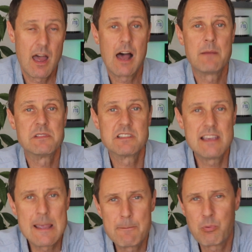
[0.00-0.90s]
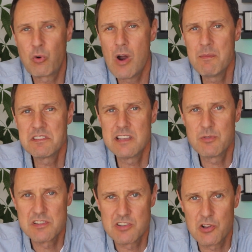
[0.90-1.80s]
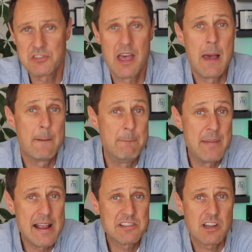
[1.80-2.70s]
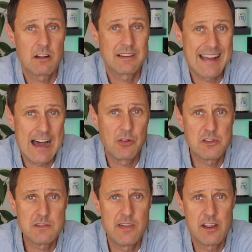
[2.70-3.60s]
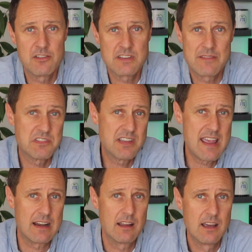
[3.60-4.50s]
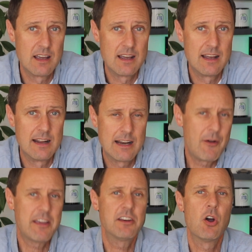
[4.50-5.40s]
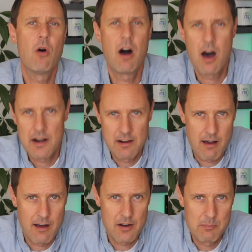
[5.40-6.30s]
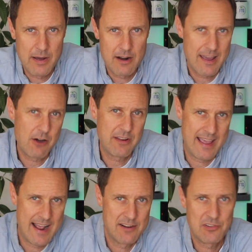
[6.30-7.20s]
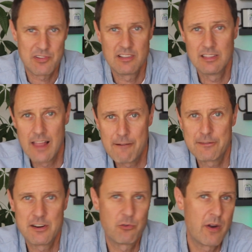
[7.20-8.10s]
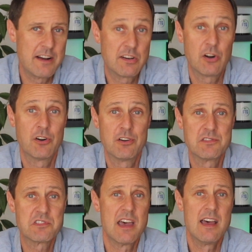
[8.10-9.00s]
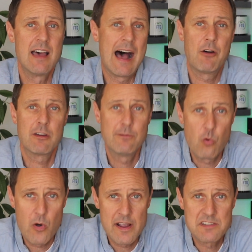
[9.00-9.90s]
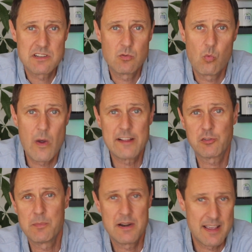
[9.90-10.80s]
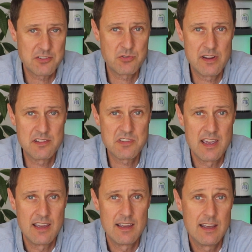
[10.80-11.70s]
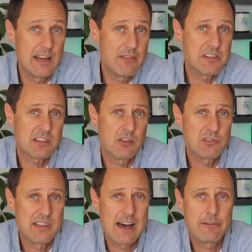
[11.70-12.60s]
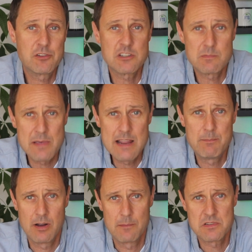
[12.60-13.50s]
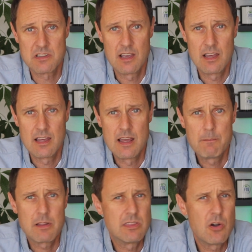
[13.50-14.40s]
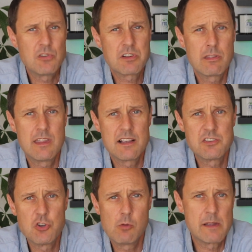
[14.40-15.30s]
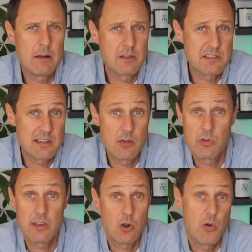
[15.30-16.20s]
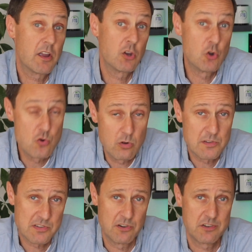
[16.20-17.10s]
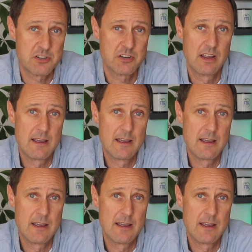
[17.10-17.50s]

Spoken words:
I'm seeing promising results based on countless videos I've seen. Now, I could go on and on about how it handles left and right turns, how it avoids and waits for pedestrians. It even slows down for speed bumps. But those are things you'll be able to see with a quick Google search.